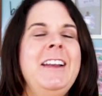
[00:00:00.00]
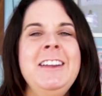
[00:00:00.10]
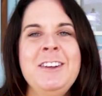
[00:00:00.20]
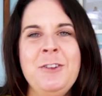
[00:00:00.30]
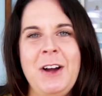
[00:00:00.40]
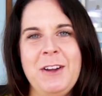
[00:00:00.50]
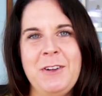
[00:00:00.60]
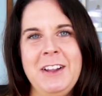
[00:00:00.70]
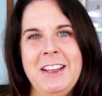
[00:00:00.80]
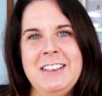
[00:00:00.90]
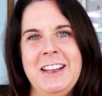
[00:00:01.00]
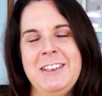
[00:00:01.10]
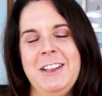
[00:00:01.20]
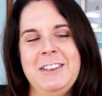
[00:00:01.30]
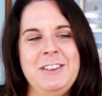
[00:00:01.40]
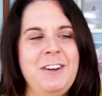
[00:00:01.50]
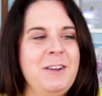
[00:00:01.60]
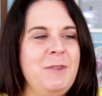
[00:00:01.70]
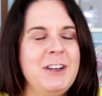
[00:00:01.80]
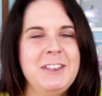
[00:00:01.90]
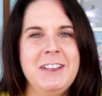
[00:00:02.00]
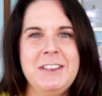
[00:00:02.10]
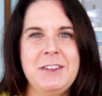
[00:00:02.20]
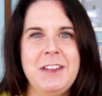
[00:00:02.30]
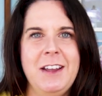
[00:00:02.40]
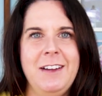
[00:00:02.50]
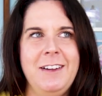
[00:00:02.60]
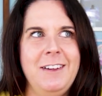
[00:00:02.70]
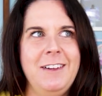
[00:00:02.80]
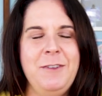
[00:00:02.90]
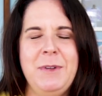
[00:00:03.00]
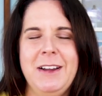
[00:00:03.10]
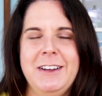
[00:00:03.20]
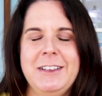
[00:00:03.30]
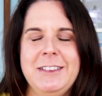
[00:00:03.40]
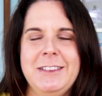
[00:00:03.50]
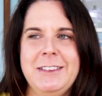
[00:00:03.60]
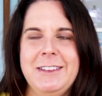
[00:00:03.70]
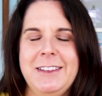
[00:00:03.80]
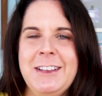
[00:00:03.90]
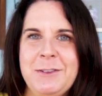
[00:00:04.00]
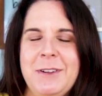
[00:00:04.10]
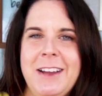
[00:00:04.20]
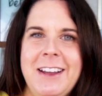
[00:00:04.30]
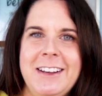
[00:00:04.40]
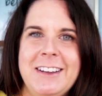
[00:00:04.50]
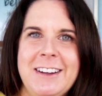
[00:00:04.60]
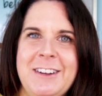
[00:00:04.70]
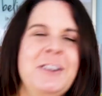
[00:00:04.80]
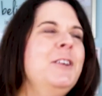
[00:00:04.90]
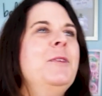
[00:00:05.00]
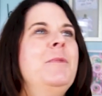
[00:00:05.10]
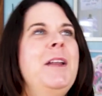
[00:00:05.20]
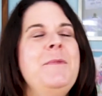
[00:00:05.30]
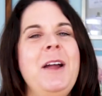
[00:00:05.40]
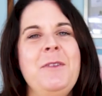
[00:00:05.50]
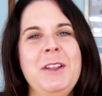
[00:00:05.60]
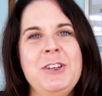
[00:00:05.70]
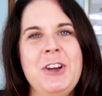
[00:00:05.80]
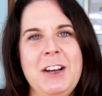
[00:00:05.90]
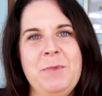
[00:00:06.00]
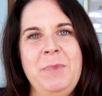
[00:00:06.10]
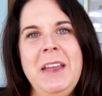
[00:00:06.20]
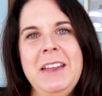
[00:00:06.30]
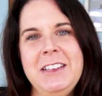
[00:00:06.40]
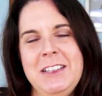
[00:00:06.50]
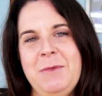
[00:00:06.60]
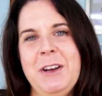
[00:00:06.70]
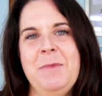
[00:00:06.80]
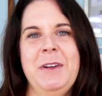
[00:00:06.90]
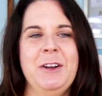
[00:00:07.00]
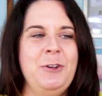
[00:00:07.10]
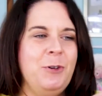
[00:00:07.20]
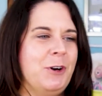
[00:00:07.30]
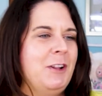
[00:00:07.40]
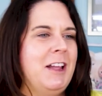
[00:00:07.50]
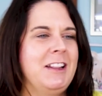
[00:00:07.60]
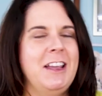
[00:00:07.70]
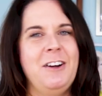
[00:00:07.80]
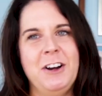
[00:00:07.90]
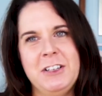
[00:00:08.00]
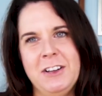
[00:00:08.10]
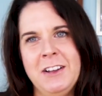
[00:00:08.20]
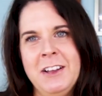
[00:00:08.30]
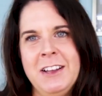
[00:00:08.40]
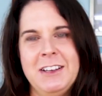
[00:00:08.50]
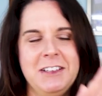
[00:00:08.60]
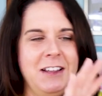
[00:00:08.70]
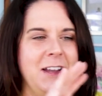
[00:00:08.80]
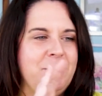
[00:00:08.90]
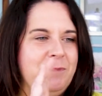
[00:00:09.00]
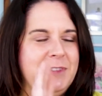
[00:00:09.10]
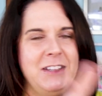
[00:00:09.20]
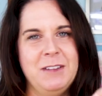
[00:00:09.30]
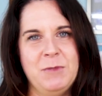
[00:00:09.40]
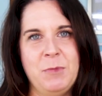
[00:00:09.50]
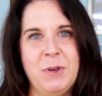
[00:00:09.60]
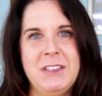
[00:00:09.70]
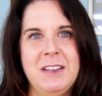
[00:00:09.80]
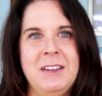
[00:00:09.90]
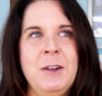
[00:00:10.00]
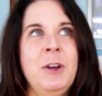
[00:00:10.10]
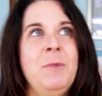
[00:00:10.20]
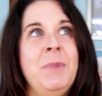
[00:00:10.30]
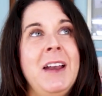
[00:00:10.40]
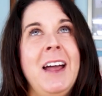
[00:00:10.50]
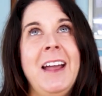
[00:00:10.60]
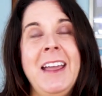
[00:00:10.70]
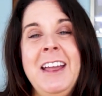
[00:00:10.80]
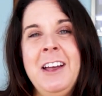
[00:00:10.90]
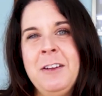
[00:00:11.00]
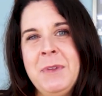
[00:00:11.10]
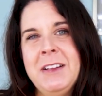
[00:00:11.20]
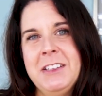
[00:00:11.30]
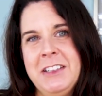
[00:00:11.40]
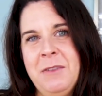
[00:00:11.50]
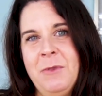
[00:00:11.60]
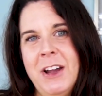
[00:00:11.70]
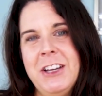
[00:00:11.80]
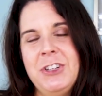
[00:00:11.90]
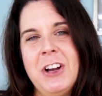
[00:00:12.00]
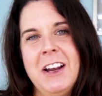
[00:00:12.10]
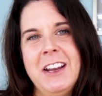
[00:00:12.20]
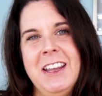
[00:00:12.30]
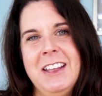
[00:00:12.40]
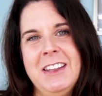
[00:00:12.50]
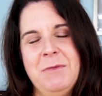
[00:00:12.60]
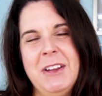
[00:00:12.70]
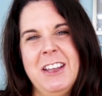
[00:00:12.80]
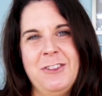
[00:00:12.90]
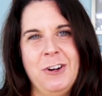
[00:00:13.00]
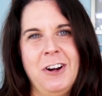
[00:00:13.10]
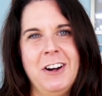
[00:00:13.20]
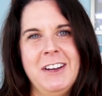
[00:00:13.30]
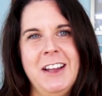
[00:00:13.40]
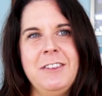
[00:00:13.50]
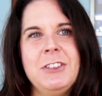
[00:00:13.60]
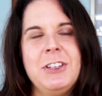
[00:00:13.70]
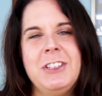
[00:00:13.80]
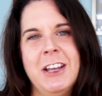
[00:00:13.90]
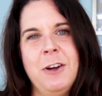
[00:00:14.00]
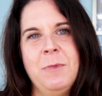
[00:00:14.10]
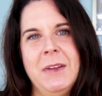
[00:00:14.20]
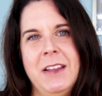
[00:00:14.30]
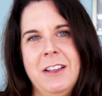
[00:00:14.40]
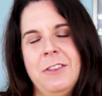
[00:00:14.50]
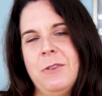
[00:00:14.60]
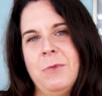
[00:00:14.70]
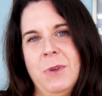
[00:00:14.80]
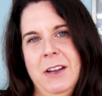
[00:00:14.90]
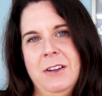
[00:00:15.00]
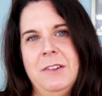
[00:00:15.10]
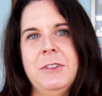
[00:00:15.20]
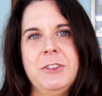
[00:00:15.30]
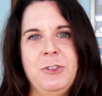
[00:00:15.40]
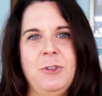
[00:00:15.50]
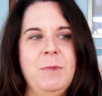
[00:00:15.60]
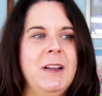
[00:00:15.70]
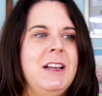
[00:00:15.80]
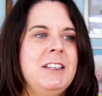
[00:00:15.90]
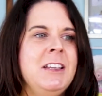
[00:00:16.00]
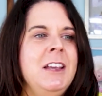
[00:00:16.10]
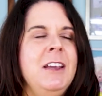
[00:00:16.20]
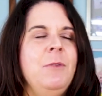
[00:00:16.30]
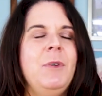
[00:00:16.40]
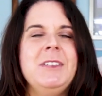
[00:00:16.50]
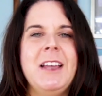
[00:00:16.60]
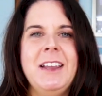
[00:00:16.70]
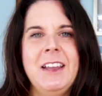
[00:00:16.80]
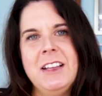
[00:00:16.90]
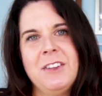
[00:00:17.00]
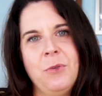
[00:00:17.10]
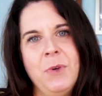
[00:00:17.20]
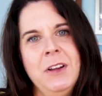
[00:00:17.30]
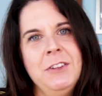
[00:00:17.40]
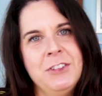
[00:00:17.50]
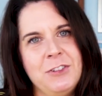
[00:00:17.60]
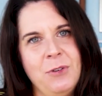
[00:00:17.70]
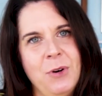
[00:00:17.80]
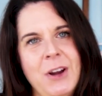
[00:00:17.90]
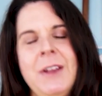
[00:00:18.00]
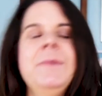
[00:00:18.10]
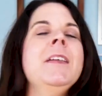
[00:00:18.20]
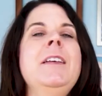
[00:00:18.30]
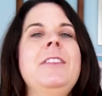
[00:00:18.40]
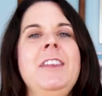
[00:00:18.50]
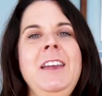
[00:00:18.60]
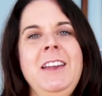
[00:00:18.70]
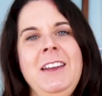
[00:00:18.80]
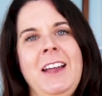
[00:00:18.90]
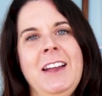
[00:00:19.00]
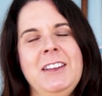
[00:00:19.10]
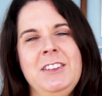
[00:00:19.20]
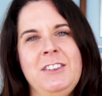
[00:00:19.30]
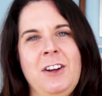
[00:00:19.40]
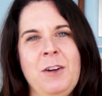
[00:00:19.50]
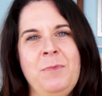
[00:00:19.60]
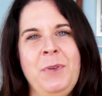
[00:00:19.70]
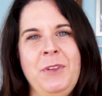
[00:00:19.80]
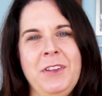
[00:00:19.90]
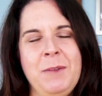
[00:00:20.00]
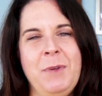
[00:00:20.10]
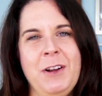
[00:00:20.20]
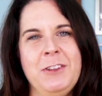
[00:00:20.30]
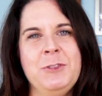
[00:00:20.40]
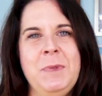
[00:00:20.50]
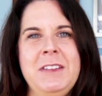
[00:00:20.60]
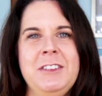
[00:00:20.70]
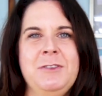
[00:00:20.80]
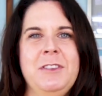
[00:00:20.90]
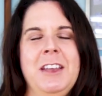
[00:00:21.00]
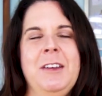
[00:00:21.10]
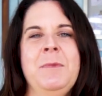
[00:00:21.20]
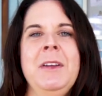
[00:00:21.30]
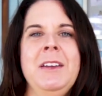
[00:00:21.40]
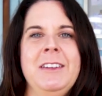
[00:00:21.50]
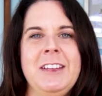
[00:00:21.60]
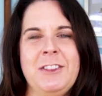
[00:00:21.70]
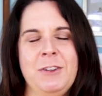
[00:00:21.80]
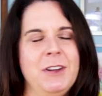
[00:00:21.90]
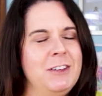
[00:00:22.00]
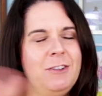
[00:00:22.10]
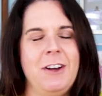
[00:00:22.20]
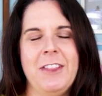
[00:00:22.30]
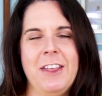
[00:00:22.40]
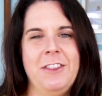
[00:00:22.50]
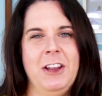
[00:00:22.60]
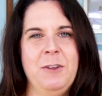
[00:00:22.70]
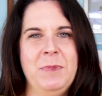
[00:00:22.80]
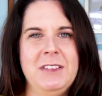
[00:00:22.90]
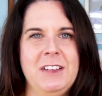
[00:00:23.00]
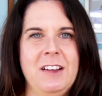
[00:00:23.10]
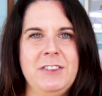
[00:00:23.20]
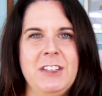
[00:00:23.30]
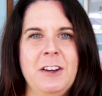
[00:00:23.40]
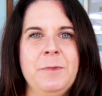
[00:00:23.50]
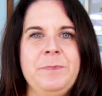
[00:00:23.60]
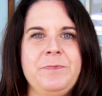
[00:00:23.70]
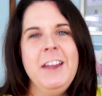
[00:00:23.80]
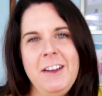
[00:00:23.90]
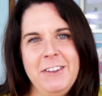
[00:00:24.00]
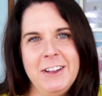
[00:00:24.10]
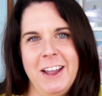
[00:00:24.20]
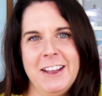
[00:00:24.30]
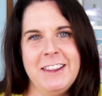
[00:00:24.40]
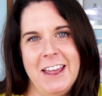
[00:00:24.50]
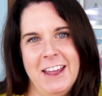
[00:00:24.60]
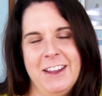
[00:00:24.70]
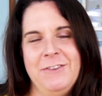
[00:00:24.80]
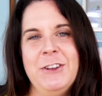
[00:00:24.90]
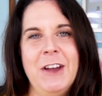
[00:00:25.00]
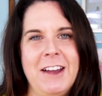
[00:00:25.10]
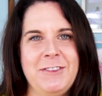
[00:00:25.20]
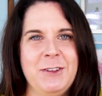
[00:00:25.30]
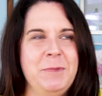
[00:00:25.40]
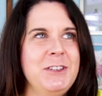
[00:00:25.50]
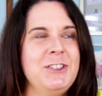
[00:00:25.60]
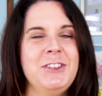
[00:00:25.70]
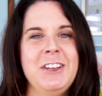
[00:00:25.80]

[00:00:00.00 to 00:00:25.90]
And I didn't quite realize that until I started watching these. I was like, oh my goodness, that's what I do. But I'm not really trying to pin someone up in a corner like they are to, to like send them to prison. But I am in some ways trying to get them to get their guard down, to tell me the real story. Because once I can get the real story, then I can start pulling apart those pieces with them, dig through it, do all that therapy stuff. So think of it like that if you have to. Put